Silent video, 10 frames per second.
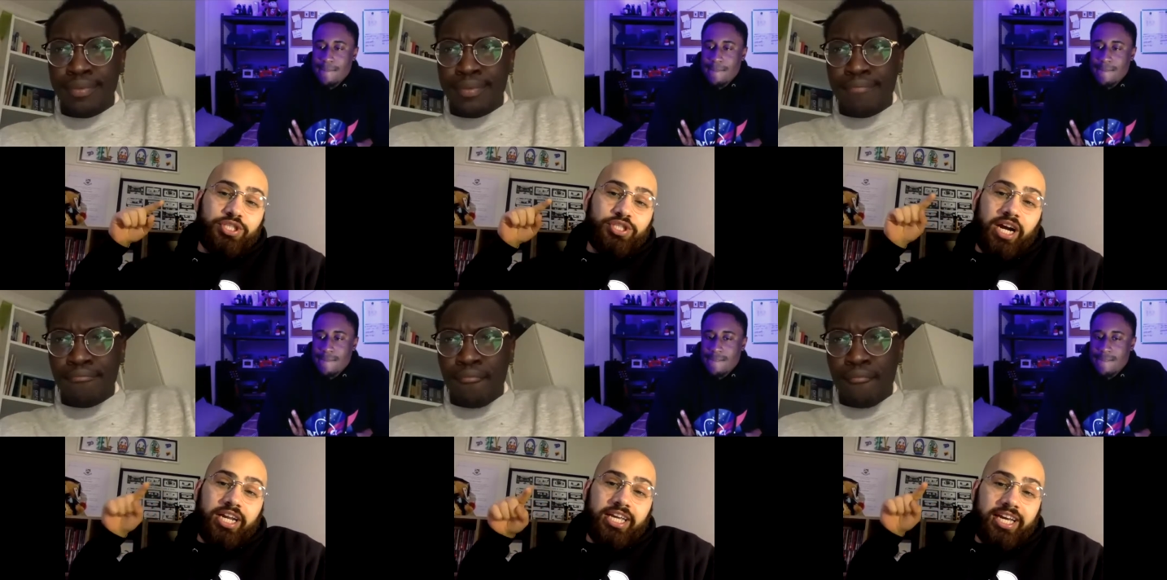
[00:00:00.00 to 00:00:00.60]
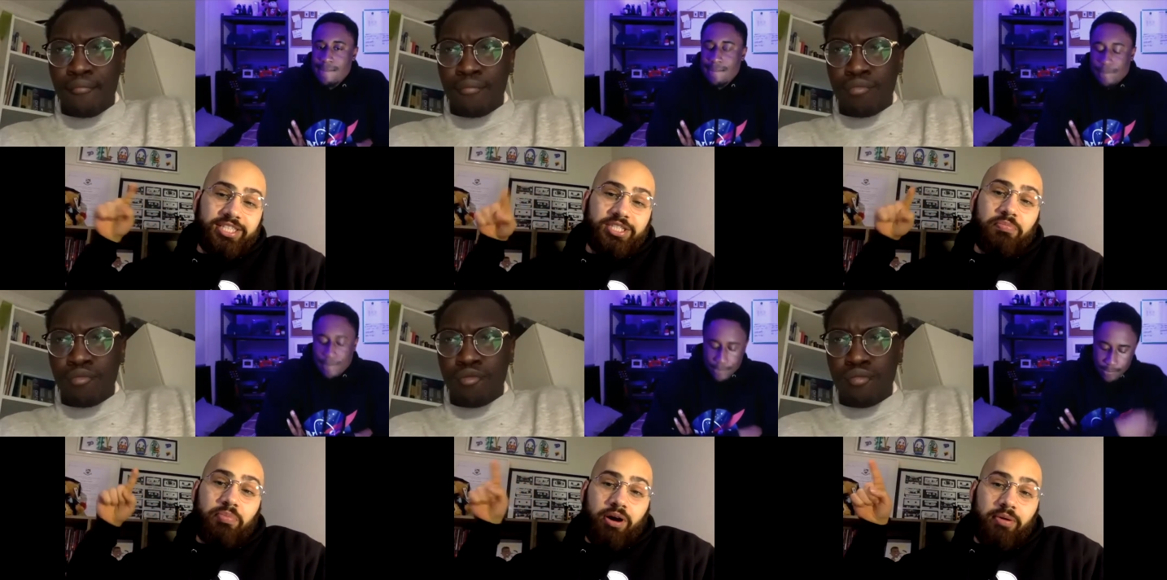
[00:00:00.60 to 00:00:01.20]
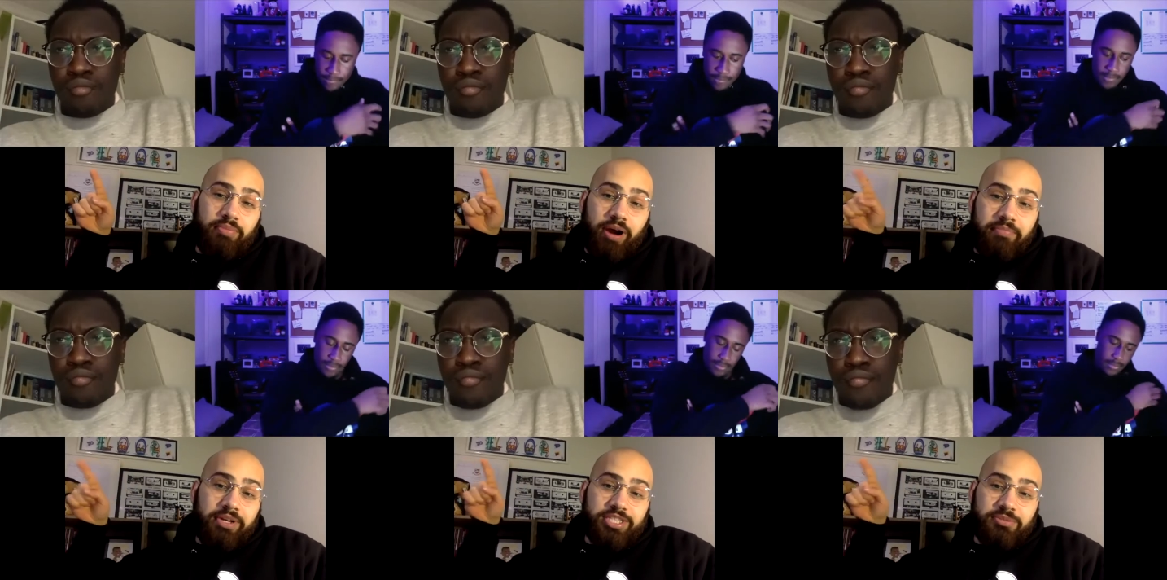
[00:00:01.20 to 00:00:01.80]
Speaker 1: trying to get into a prime
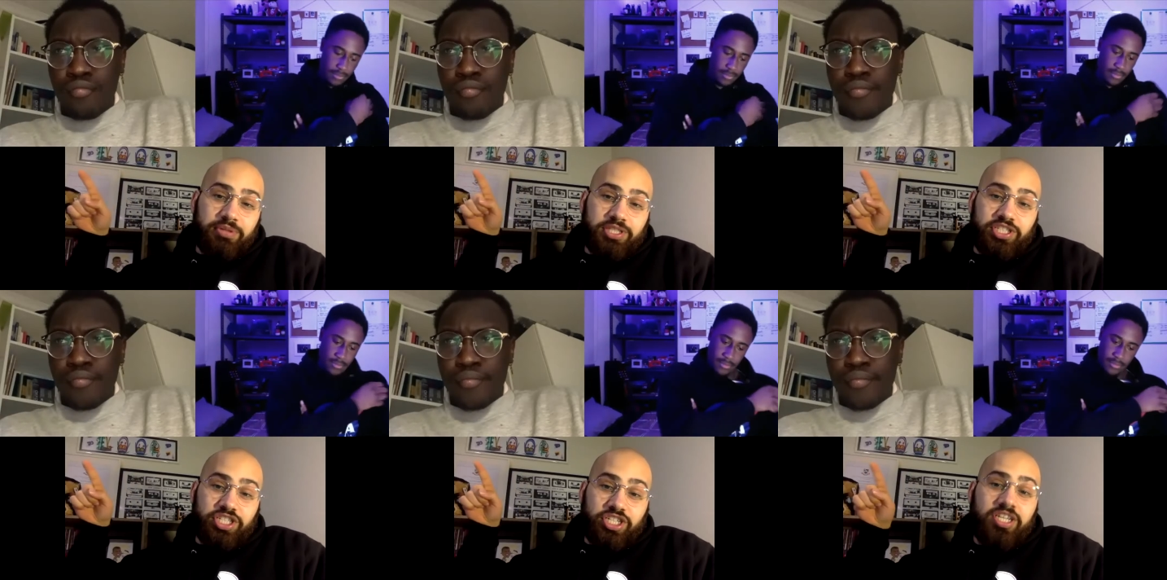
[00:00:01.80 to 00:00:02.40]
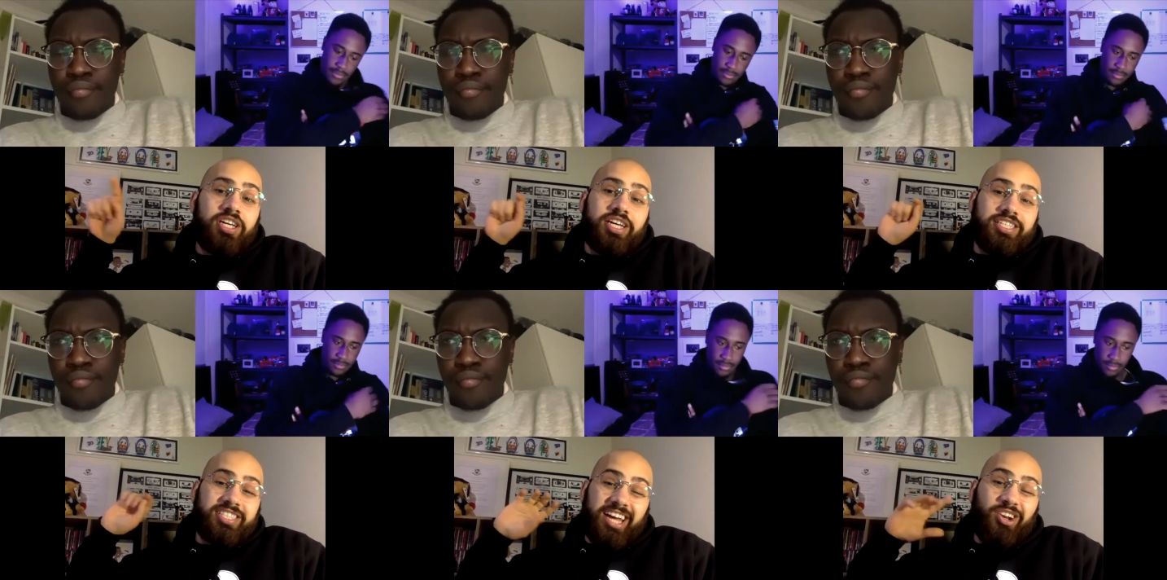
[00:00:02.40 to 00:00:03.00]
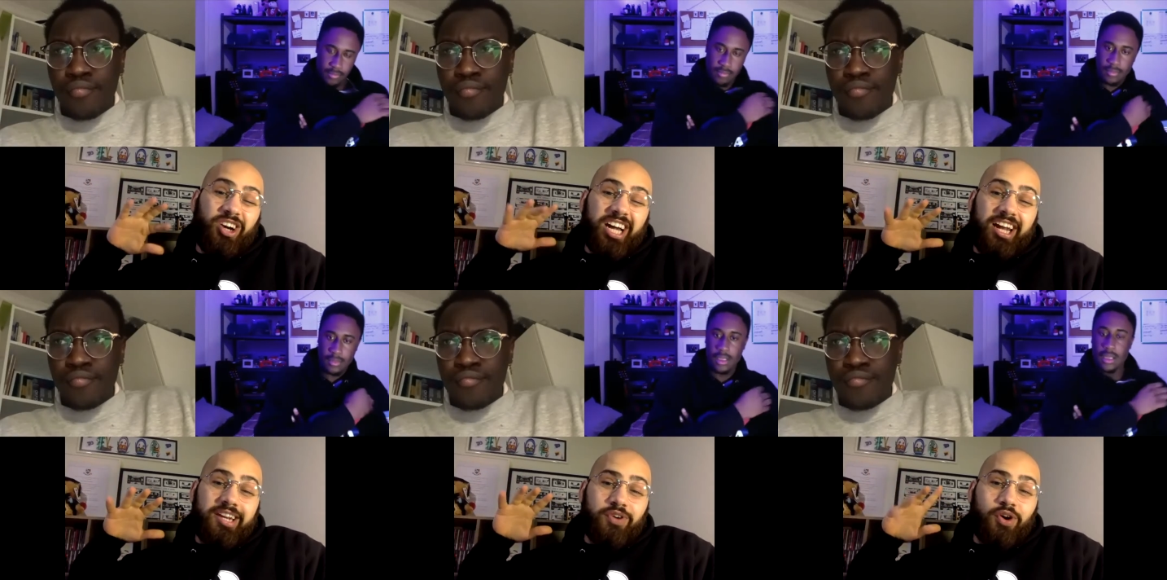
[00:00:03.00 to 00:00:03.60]
minister position, is that not kind
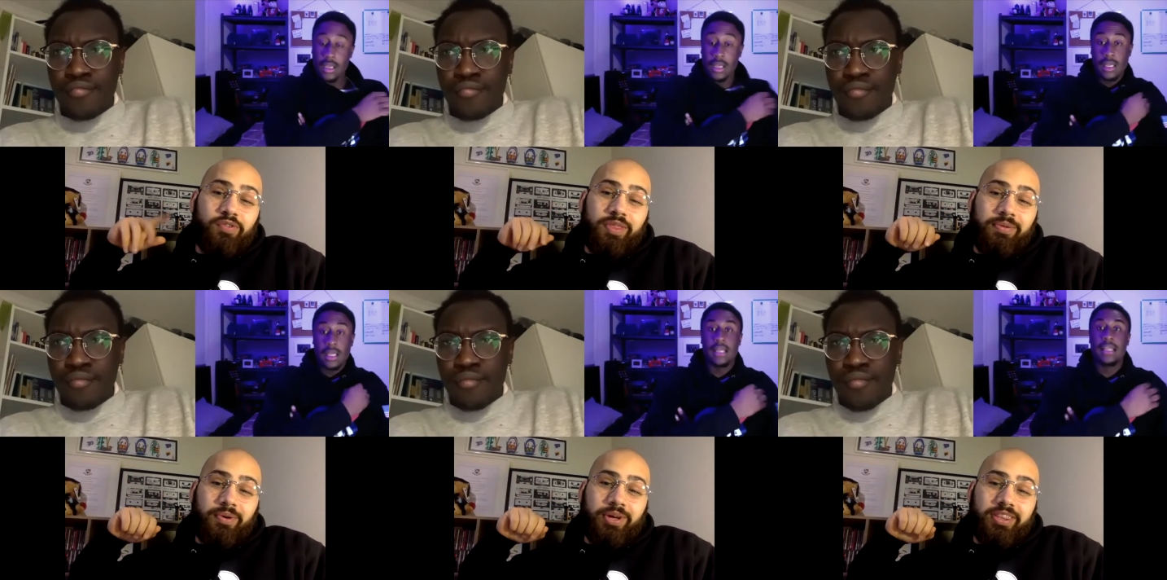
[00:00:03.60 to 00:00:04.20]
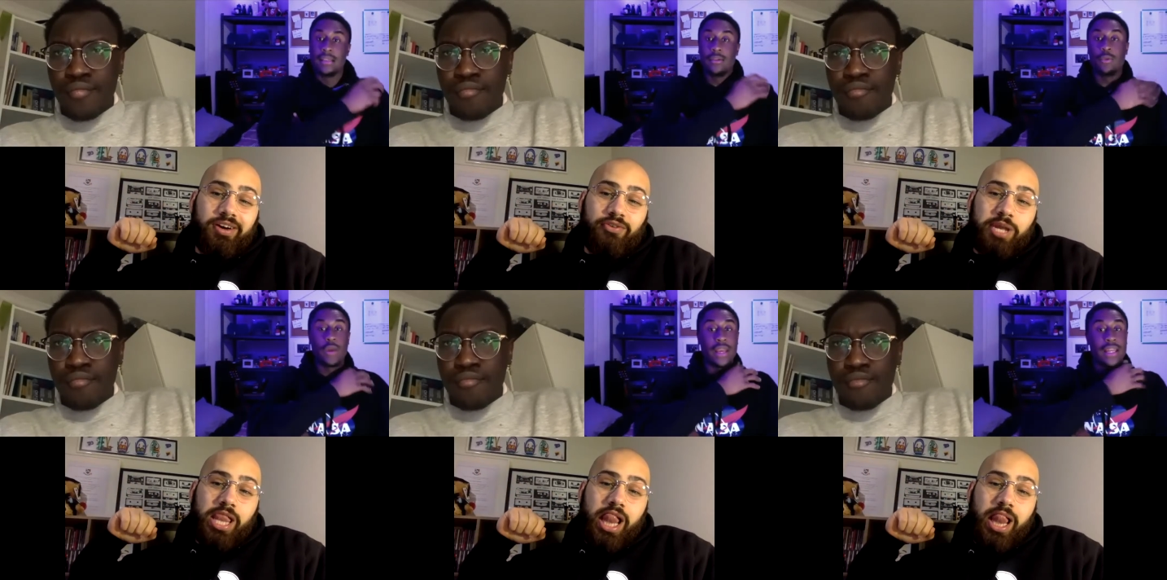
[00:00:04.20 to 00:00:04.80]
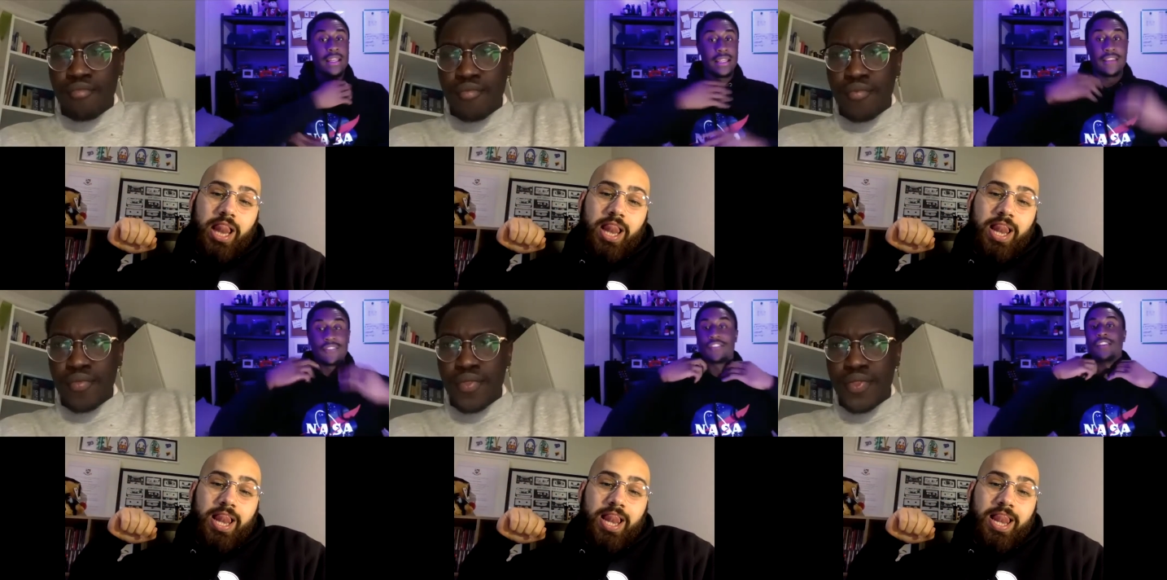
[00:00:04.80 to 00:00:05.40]
of overthrowing the government?
Speaker 2: When
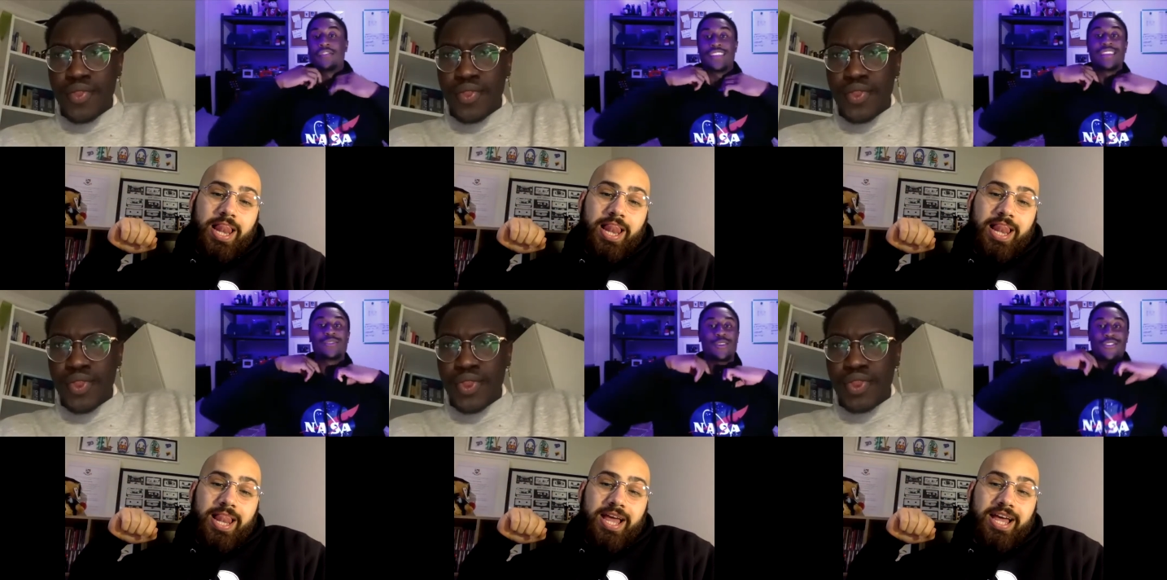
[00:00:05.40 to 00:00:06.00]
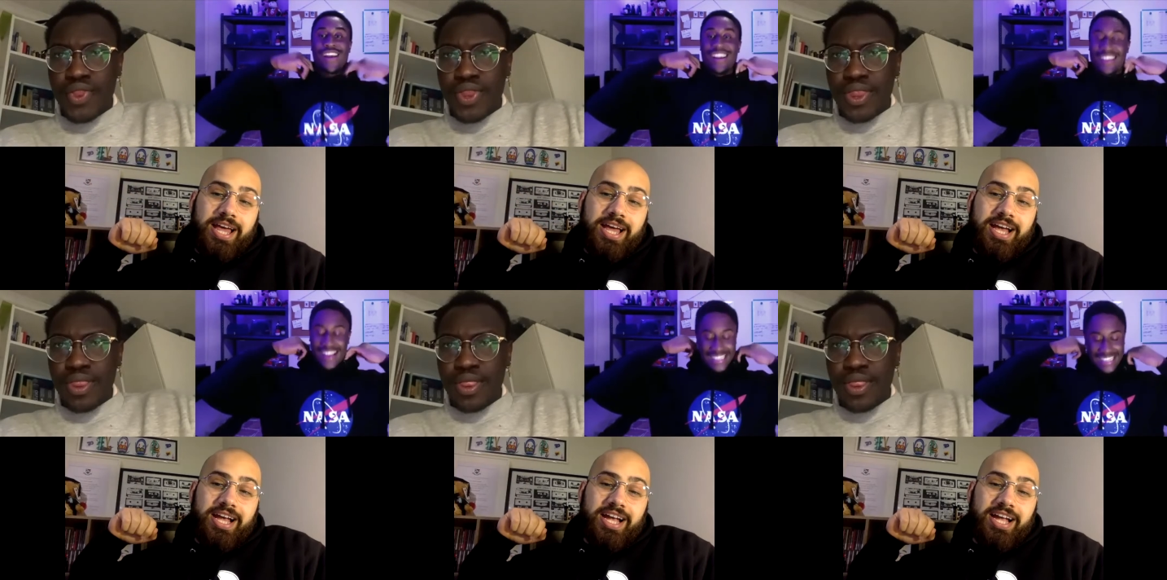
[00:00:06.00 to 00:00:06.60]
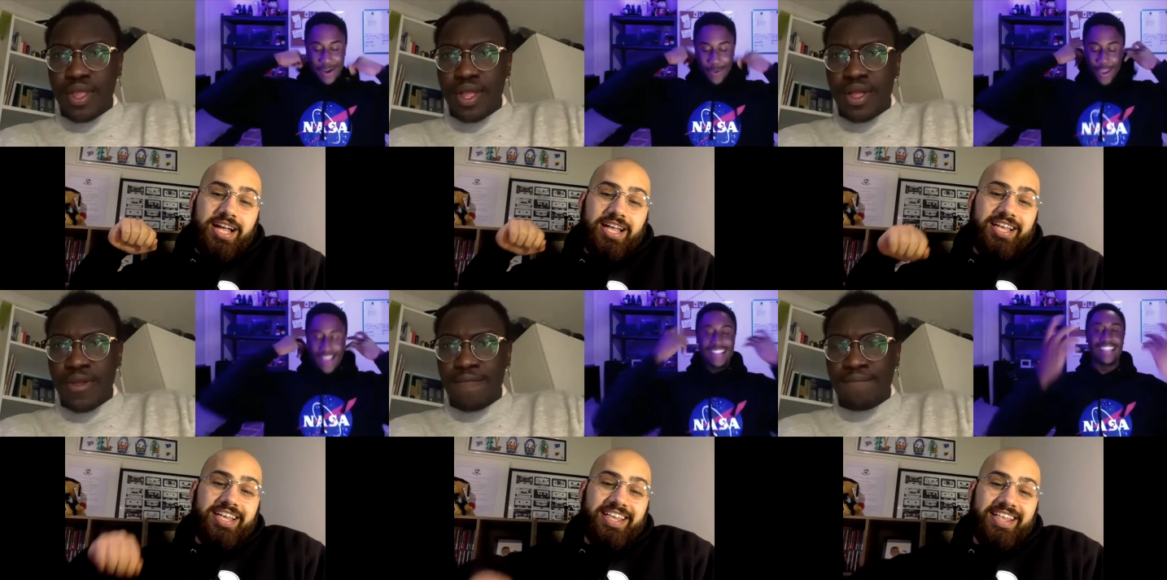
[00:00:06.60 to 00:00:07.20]
if if things were found out in that
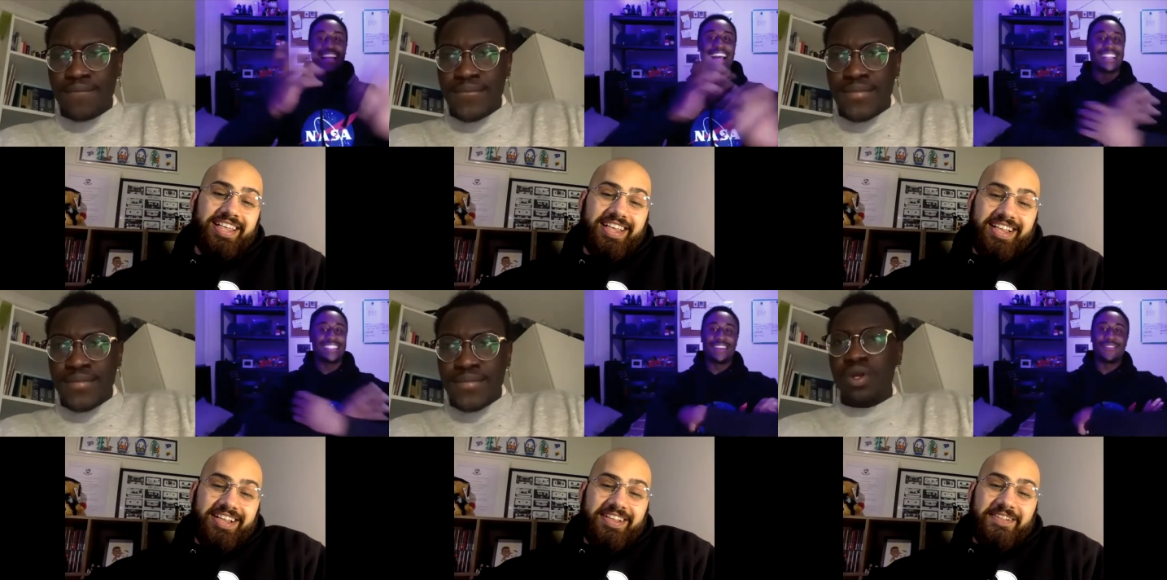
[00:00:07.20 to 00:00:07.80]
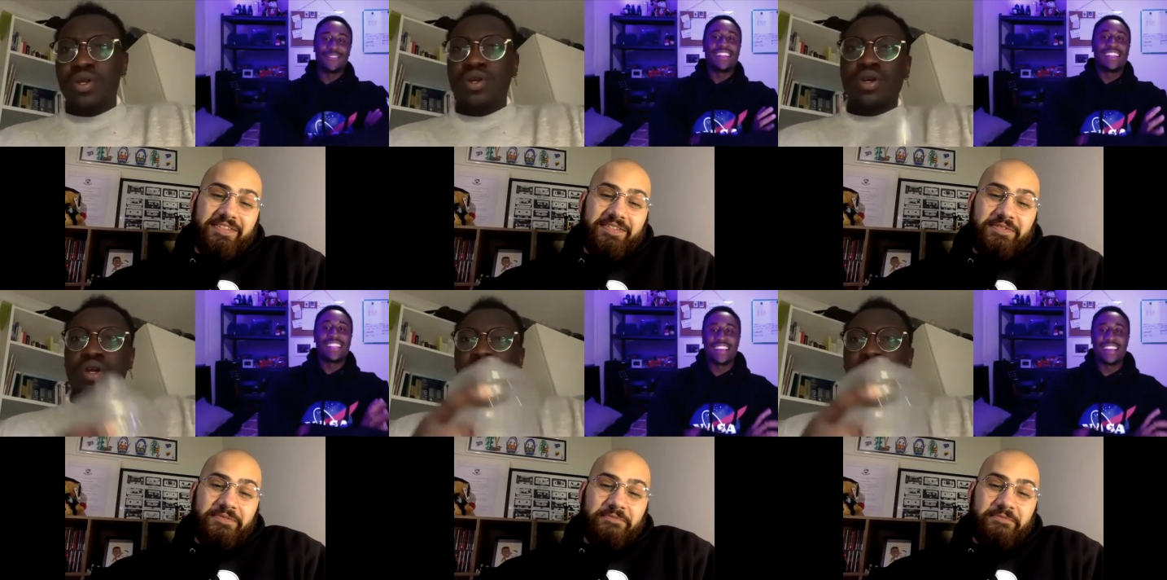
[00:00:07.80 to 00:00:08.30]
way, then that is definitely